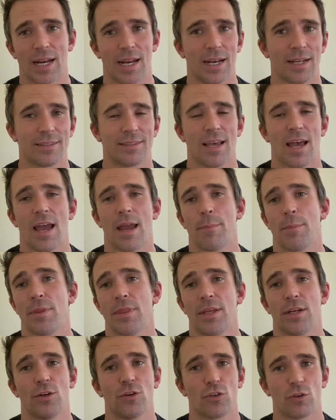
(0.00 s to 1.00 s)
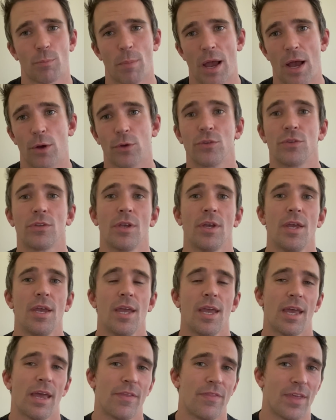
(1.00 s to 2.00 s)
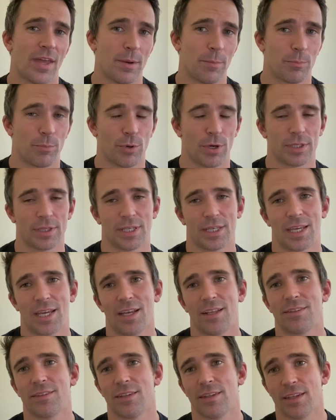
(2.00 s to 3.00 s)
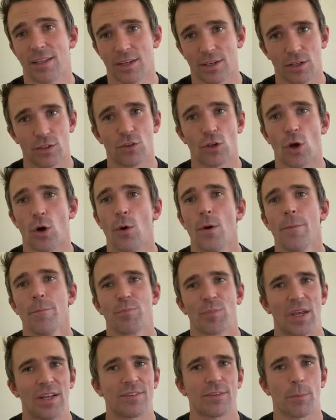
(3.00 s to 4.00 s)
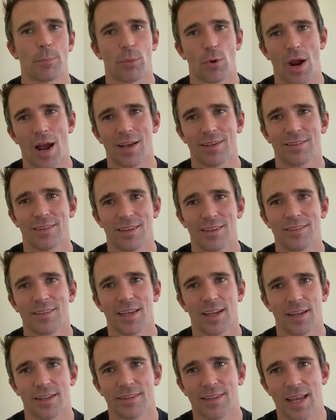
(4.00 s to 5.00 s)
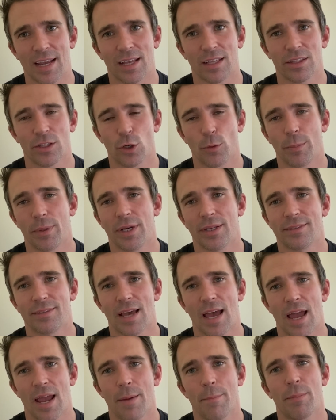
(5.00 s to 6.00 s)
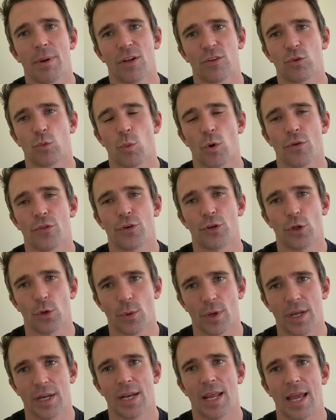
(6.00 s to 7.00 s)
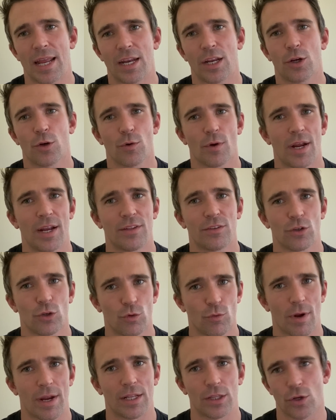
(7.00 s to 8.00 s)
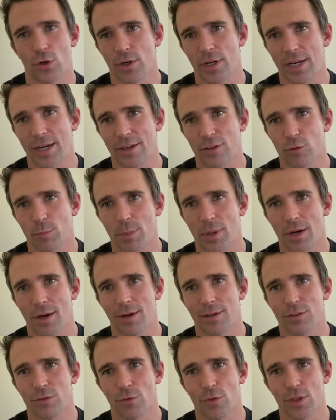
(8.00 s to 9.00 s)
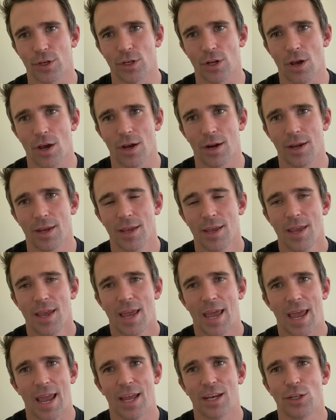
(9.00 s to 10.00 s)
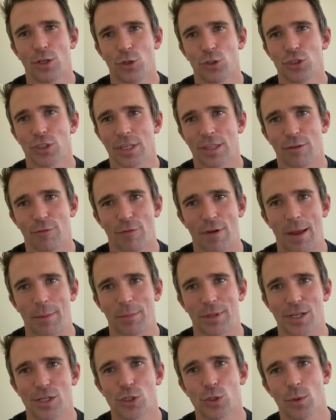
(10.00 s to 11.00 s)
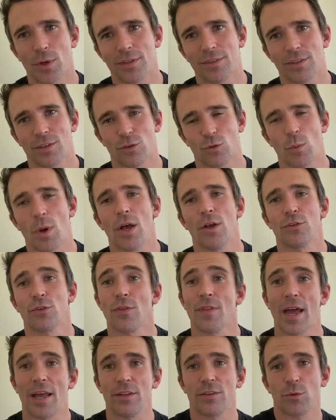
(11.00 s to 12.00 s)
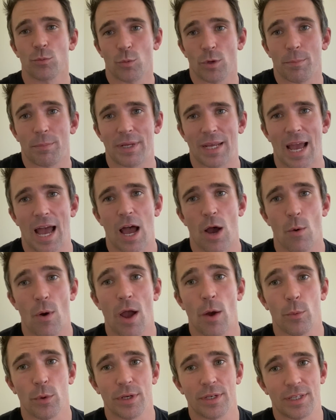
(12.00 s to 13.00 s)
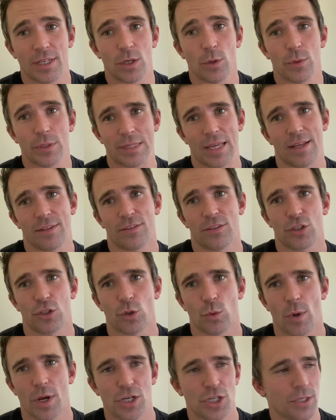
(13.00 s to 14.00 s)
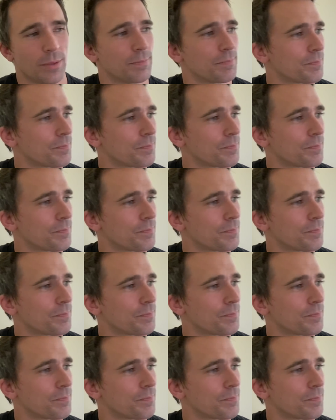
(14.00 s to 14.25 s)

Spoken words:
at a time, and then your spouse, and then bring the kids. And then, so it's a process. It could take a little bit of time, but it's worth doing, and it creates a great learning experience for the dog. And usually the family enjoys it as well. So that would be how I would deal with that situation.